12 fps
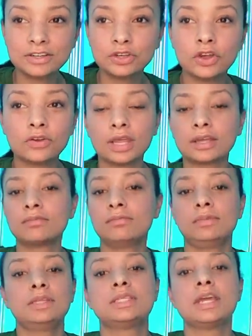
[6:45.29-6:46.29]
you know, like
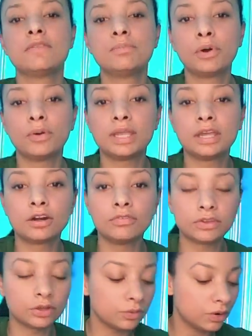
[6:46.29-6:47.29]
the David Bowie
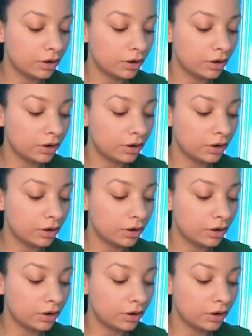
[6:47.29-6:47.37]
interview,